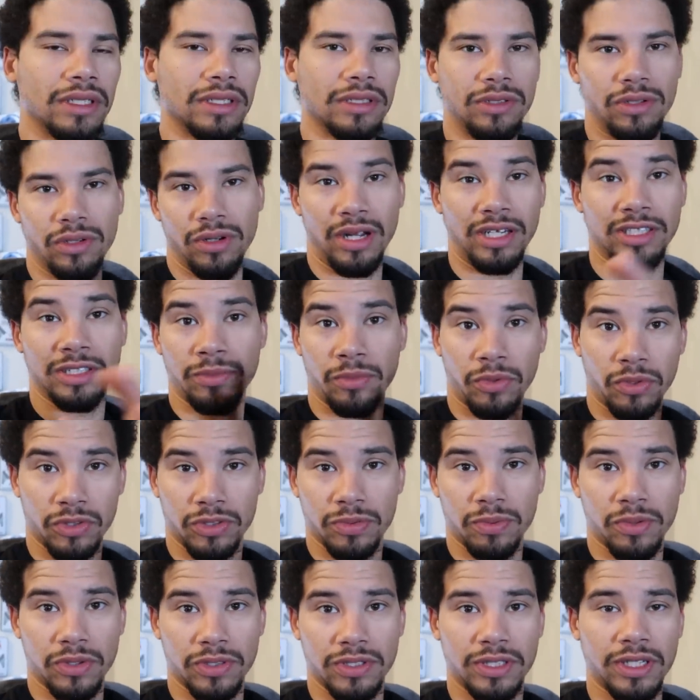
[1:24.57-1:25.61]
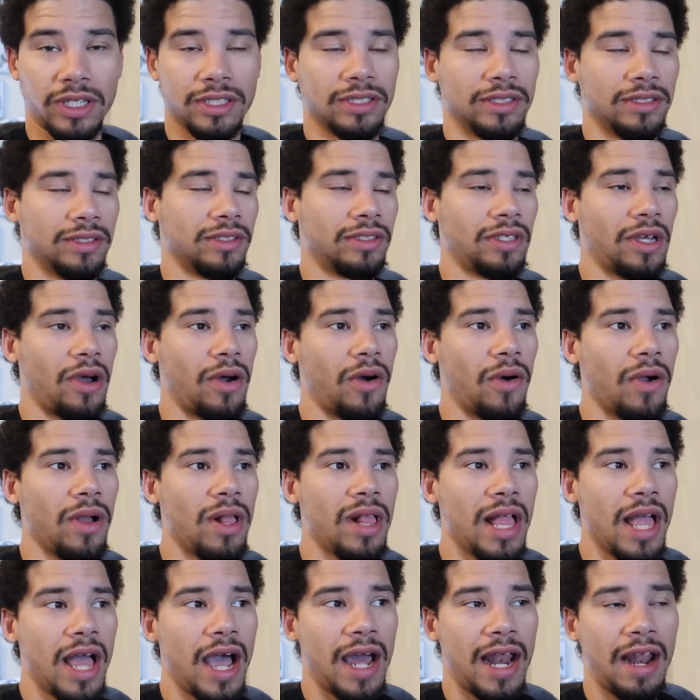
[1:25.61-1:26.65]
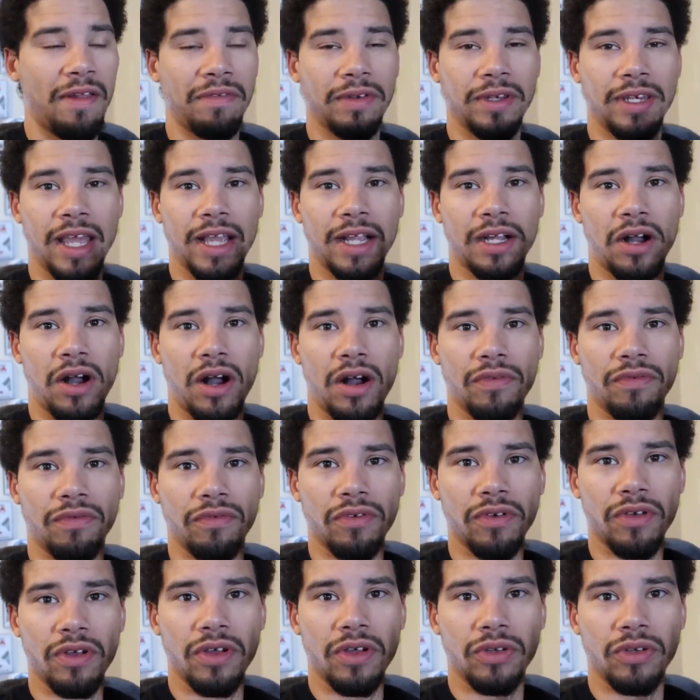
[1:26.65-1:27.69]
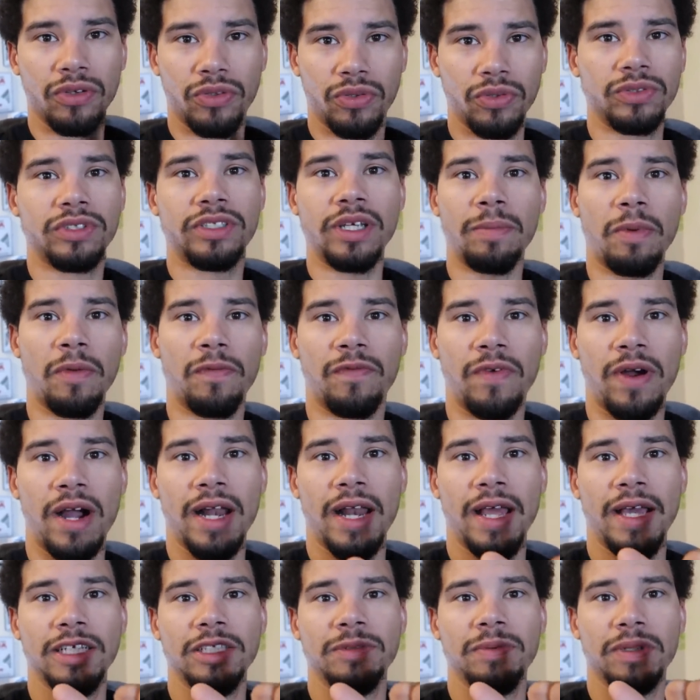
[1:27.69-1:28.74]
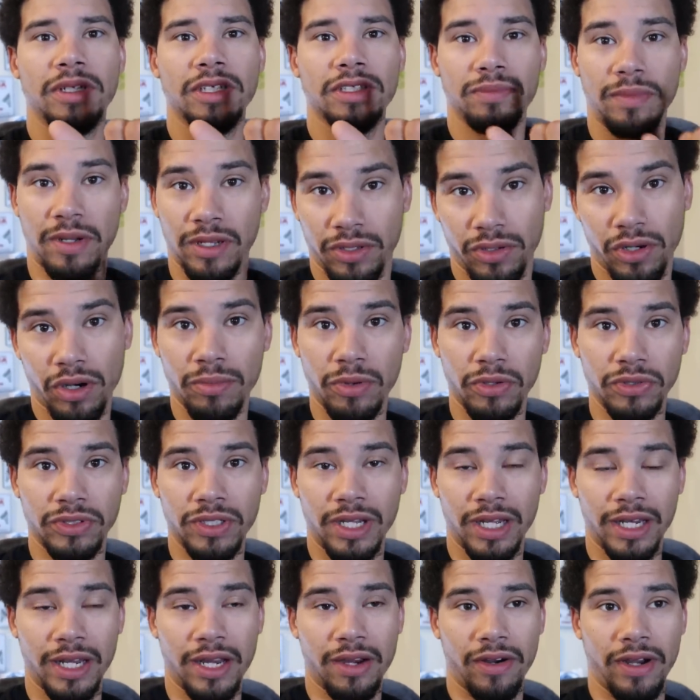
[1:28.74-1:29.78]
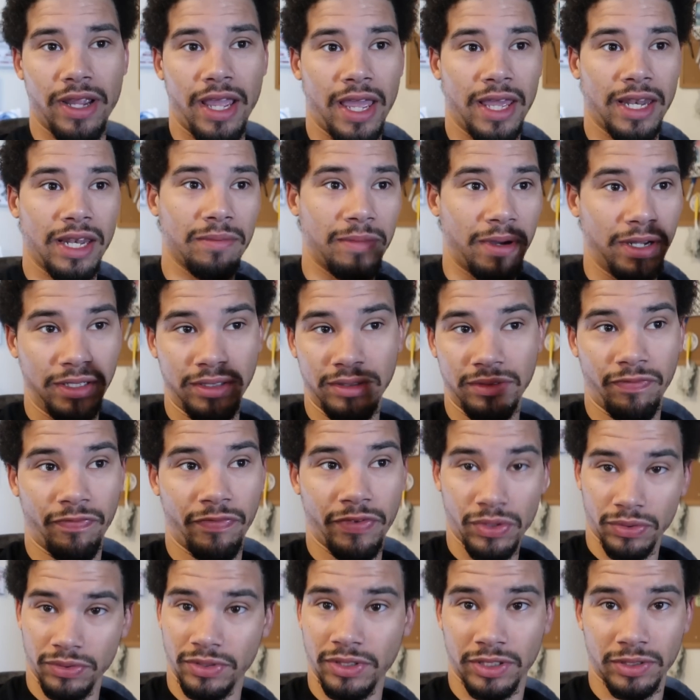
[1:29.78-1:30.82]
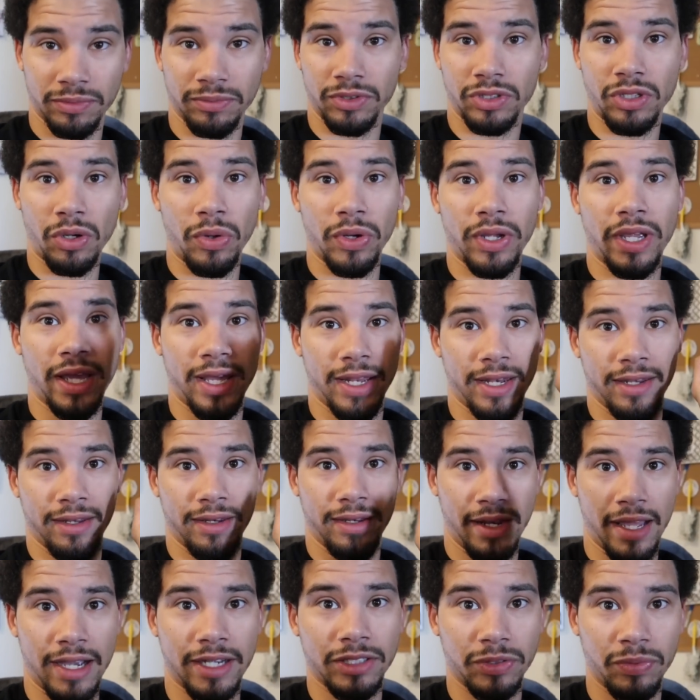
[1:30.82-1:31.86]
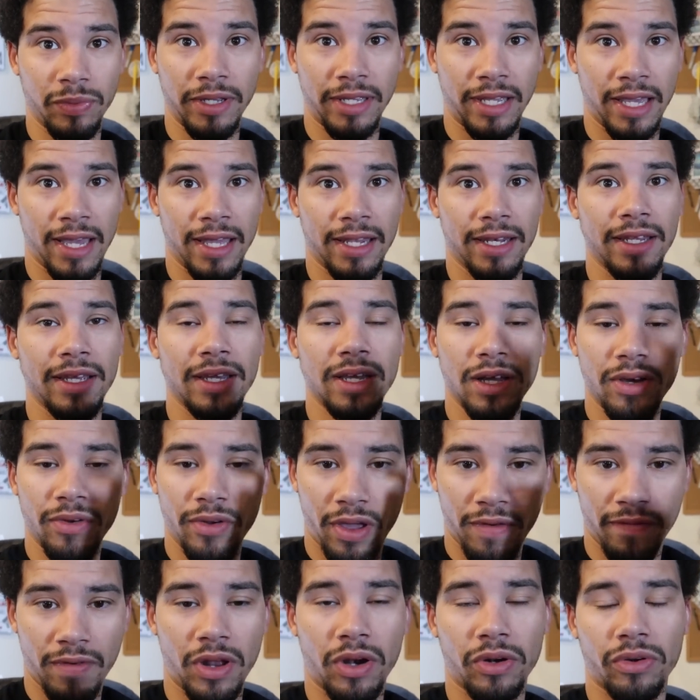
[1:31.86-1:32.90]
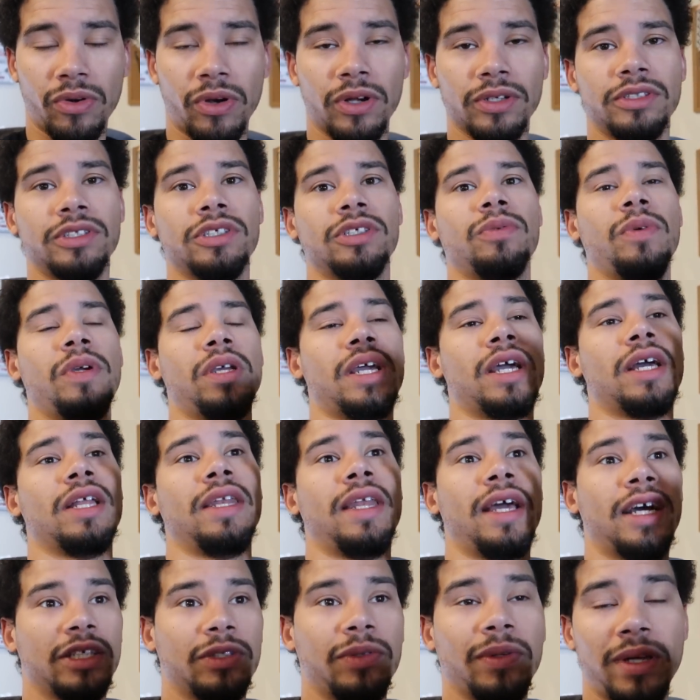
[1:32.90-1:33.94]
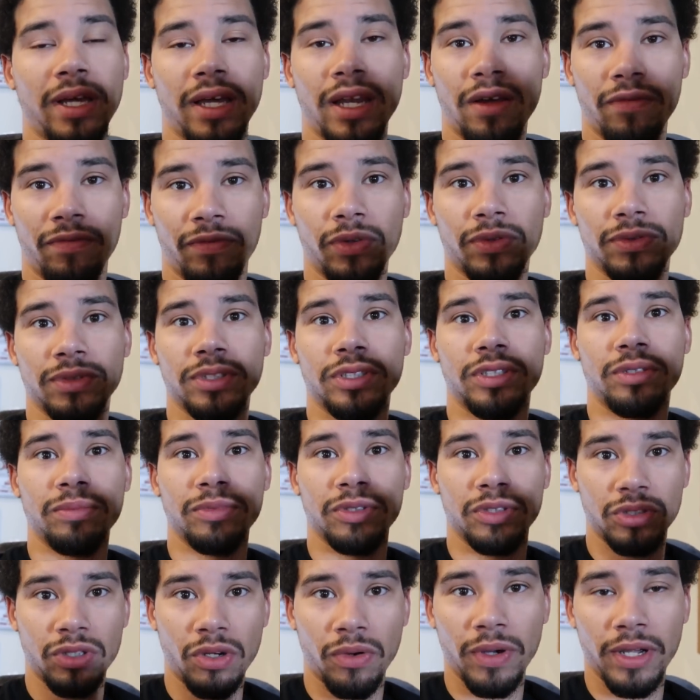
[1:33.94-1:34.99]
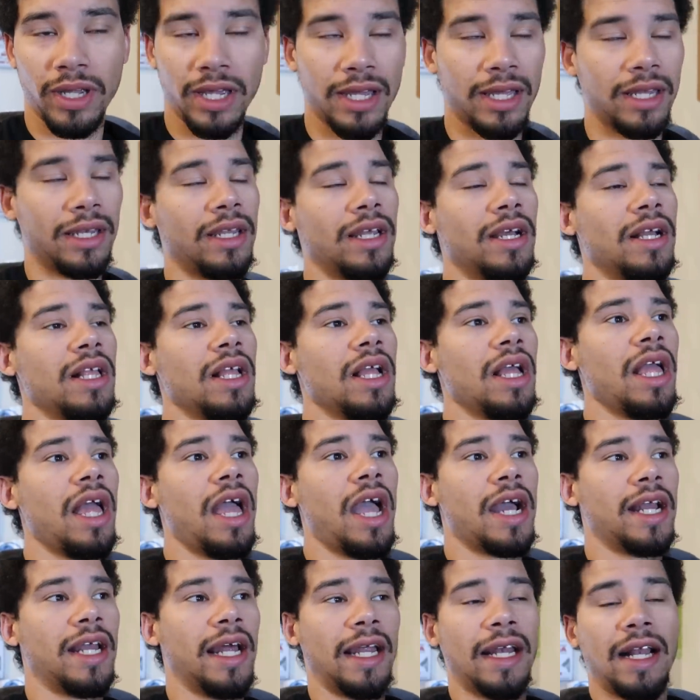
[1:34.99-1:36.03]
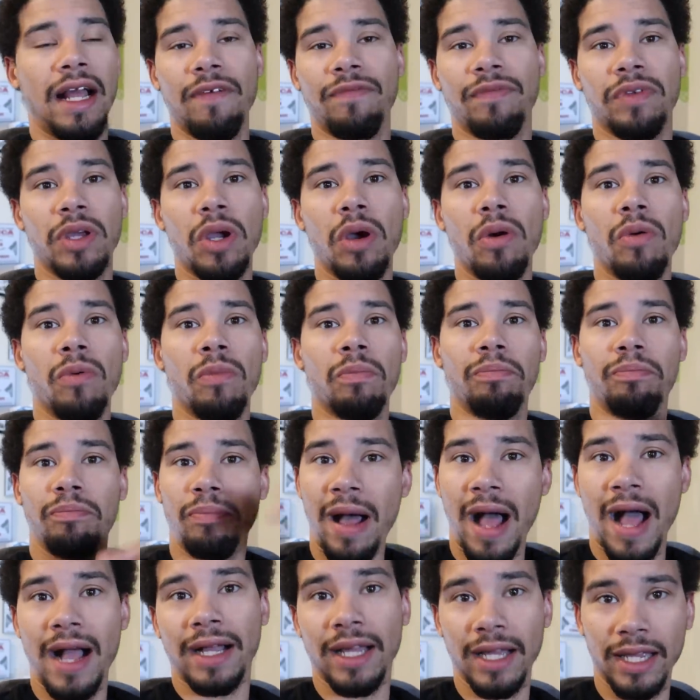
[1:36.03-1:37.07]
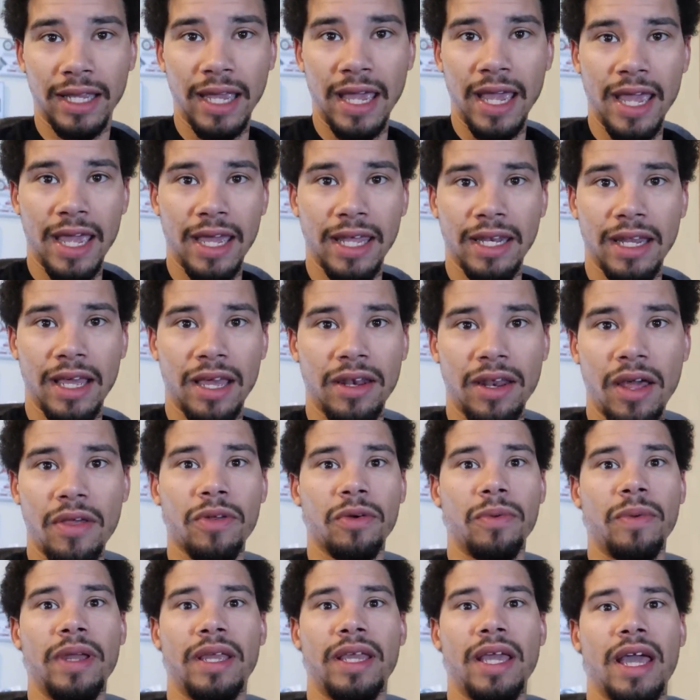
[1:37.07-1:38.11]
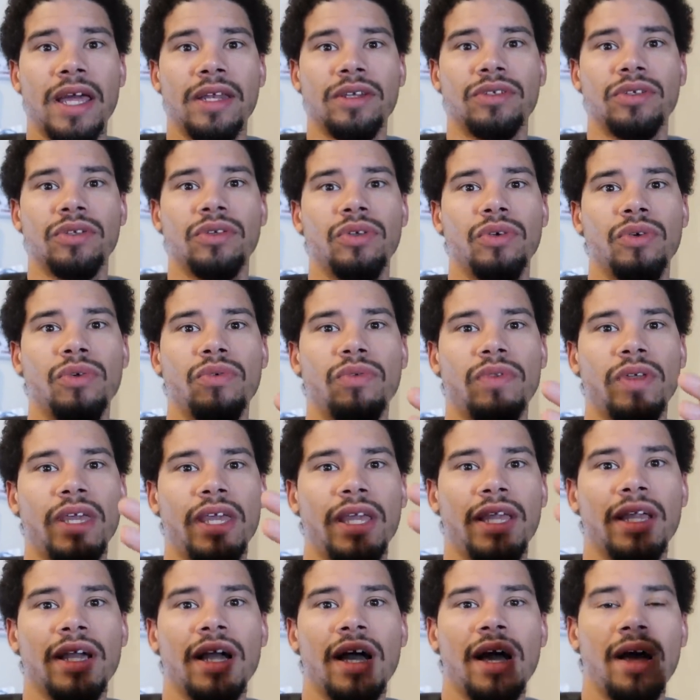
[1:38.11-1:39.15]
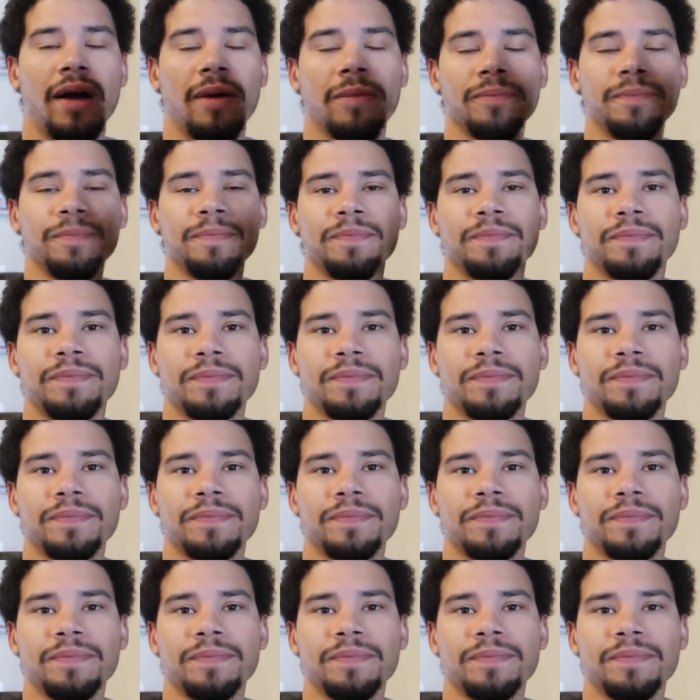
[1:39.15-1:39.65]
United Motorsports doesn't. So I'd have to take off two separate Fridays because my turbo's not here yet and my fuel system's going in next weekend. We have autocross this weekend. Next weekend our fuel system is going in. And I'd have to go back again another weekend to do the uh,